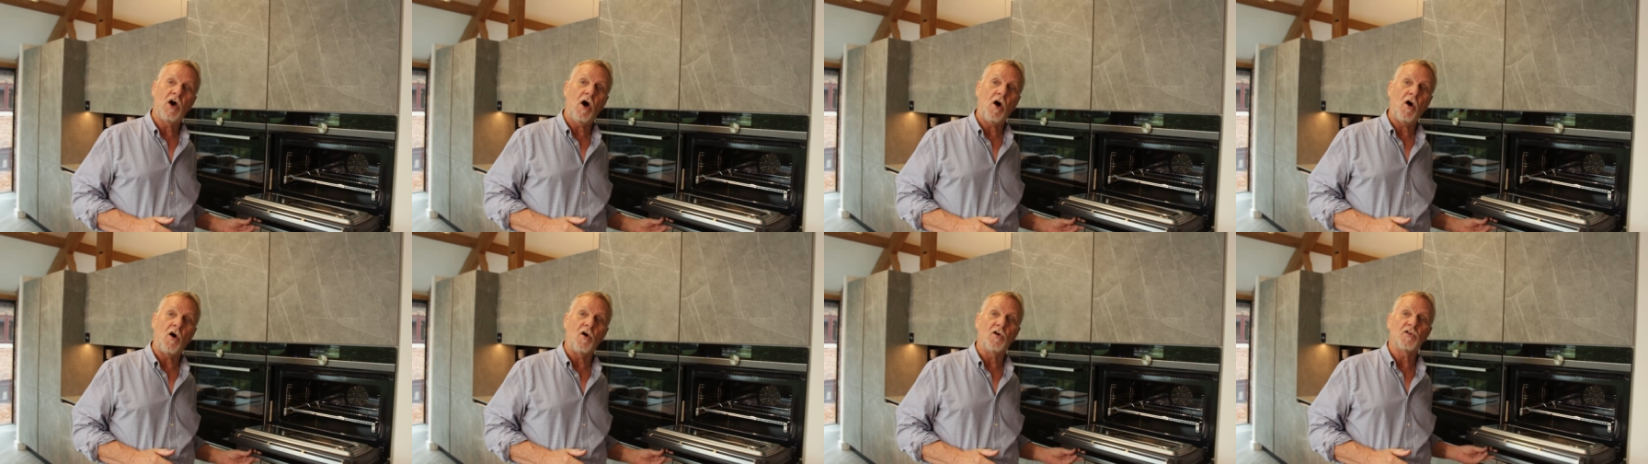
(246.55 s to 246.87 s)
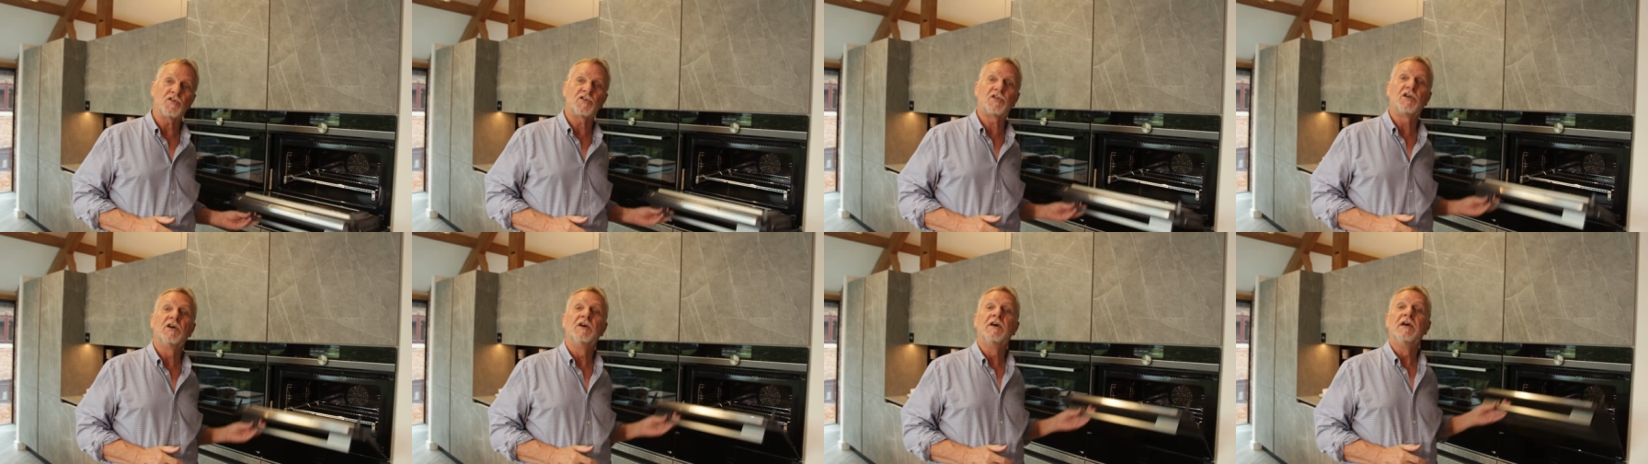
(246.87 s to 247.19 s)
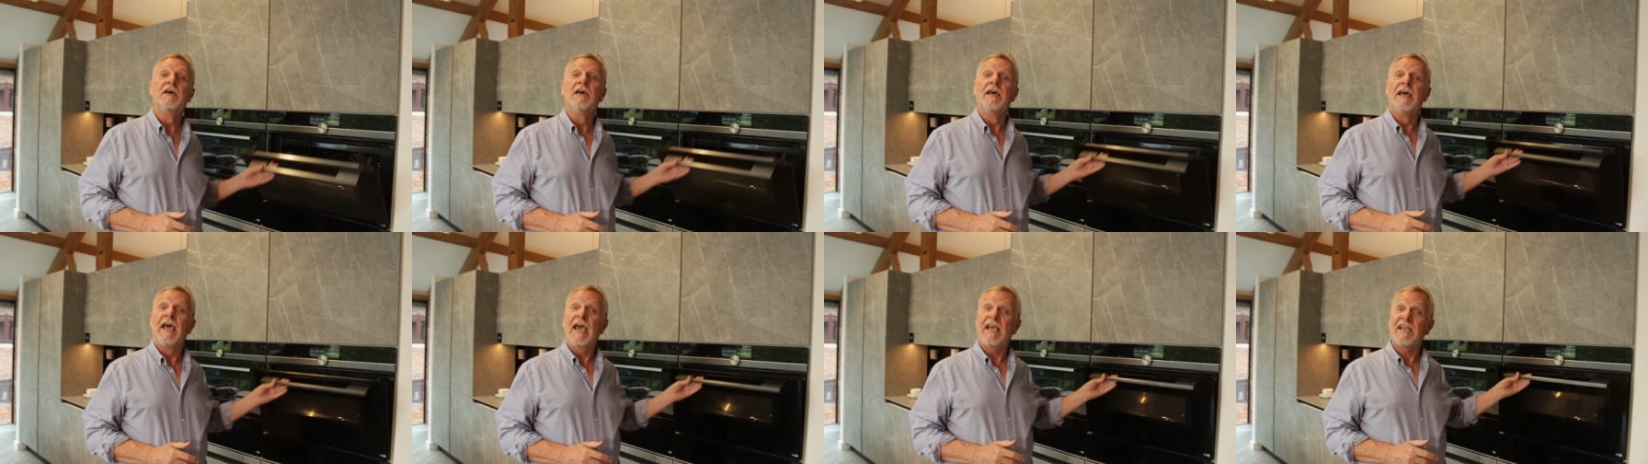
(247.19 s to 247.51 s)
hot,
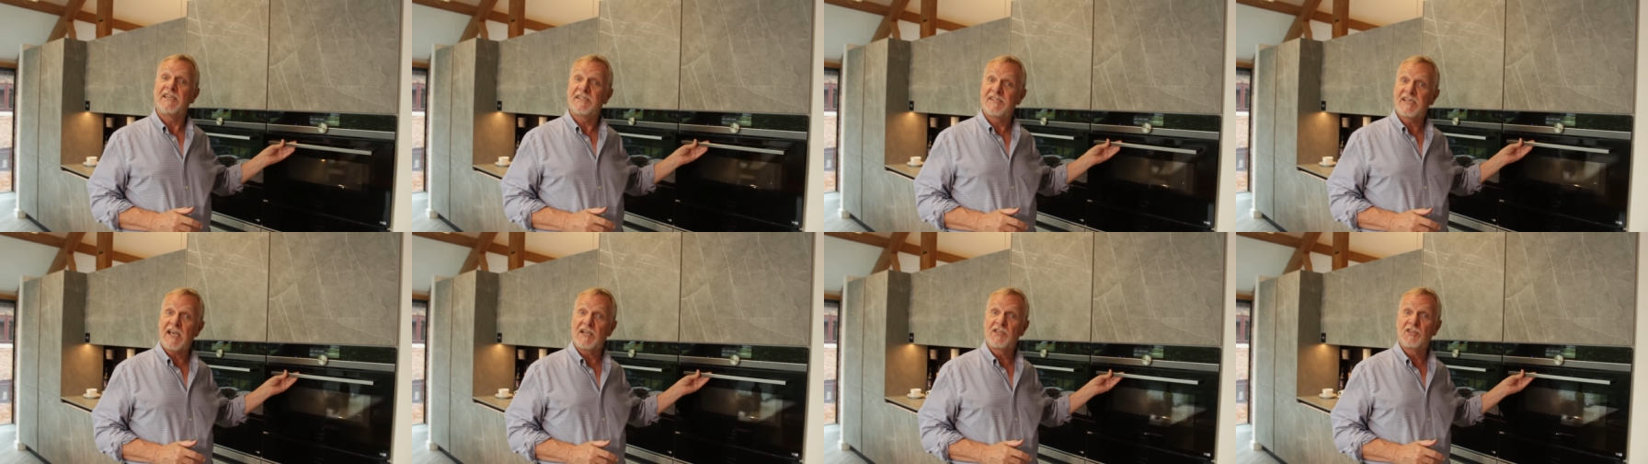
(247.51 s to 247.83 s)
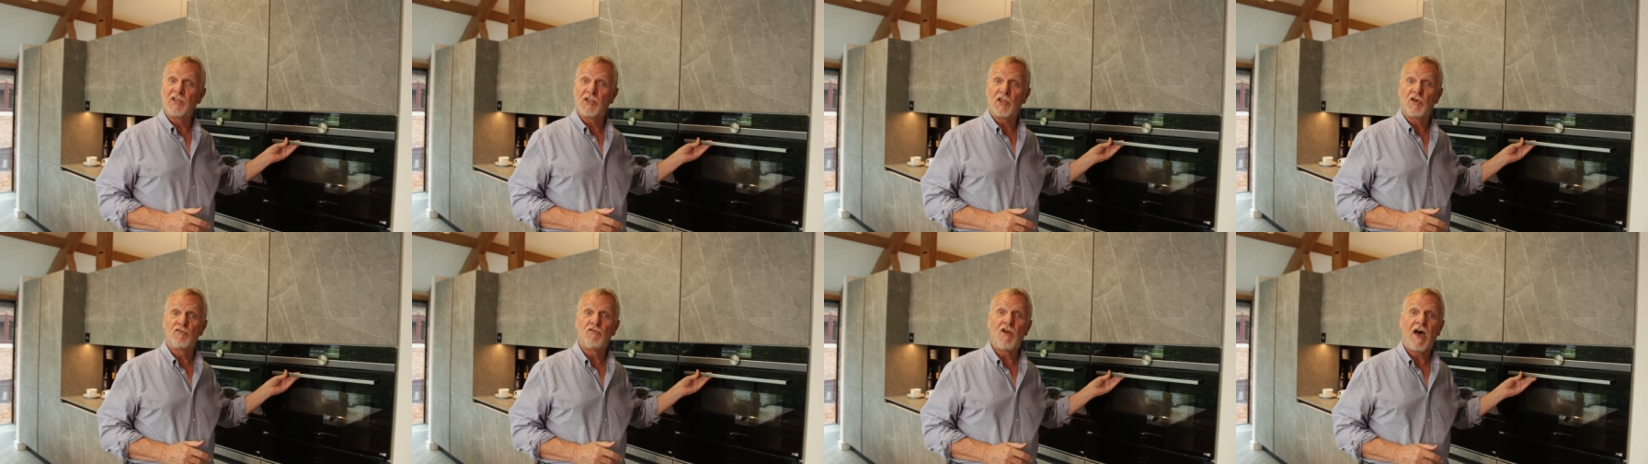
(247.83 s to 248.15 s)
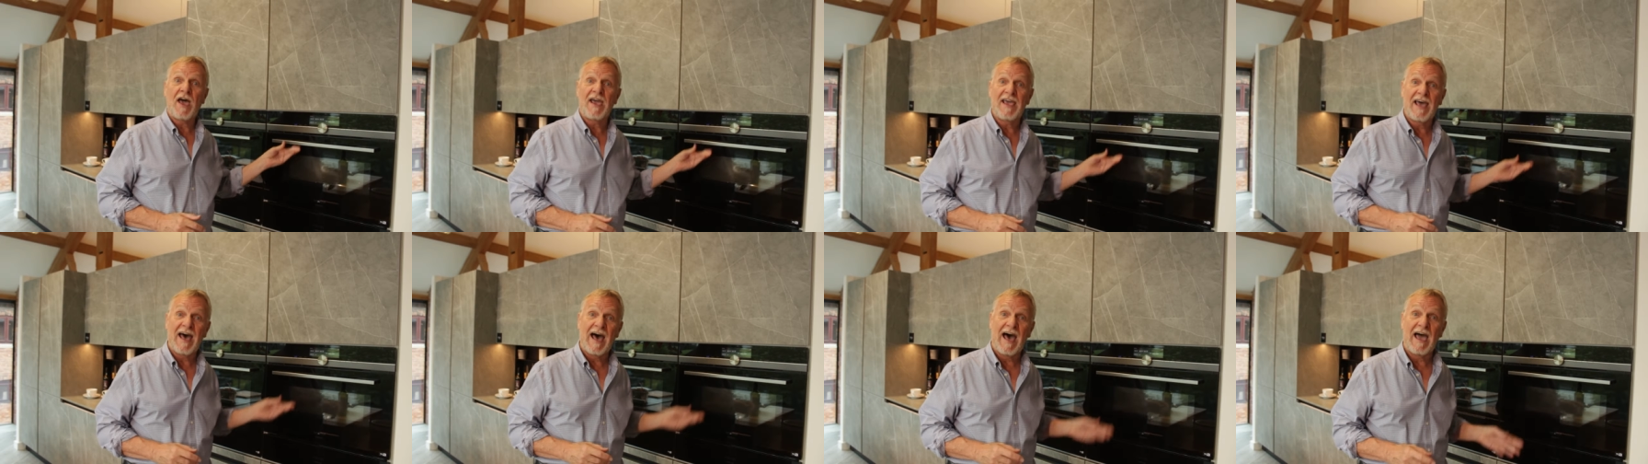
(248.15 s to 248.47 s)
is set at the
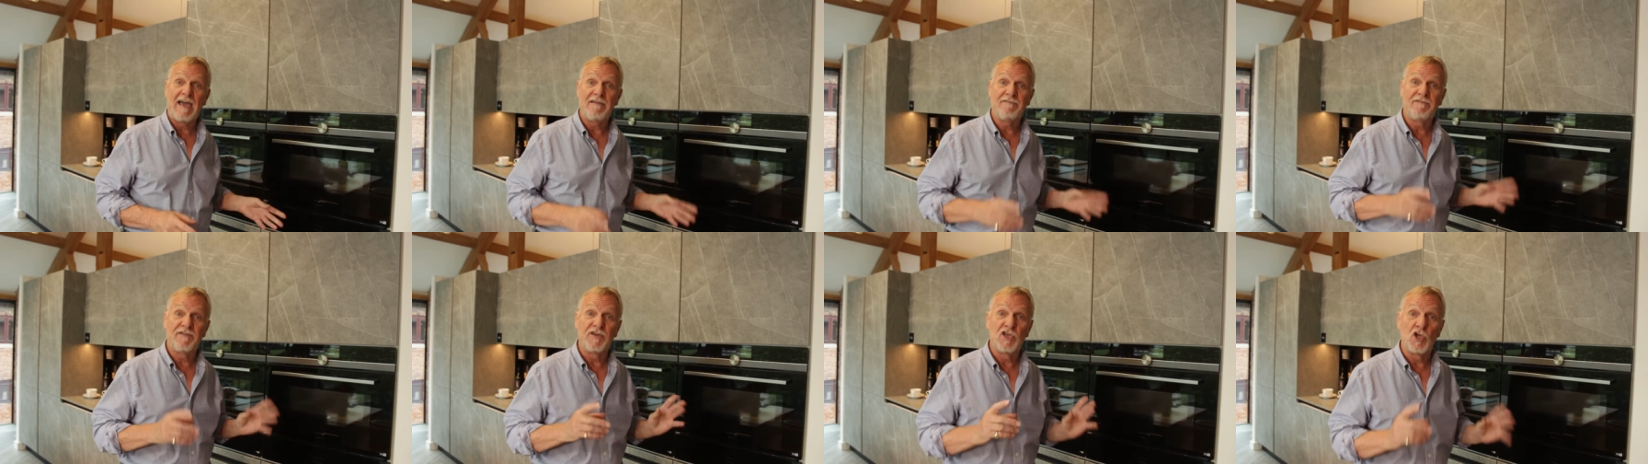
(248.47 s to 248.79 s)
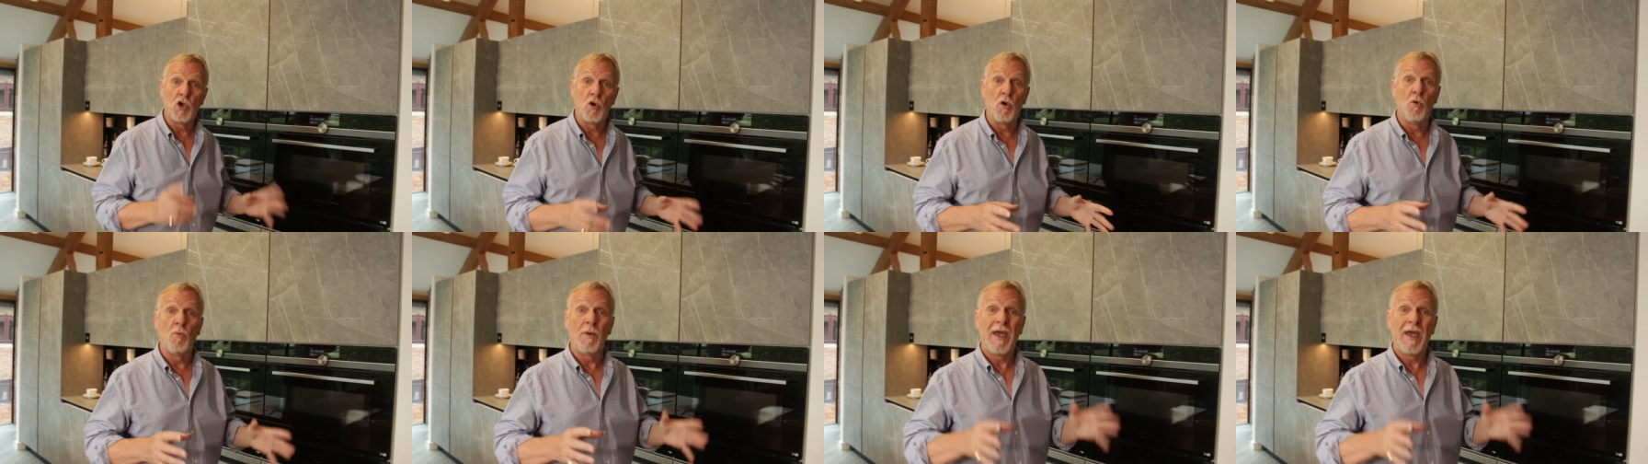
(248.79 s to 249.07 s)
right height for you.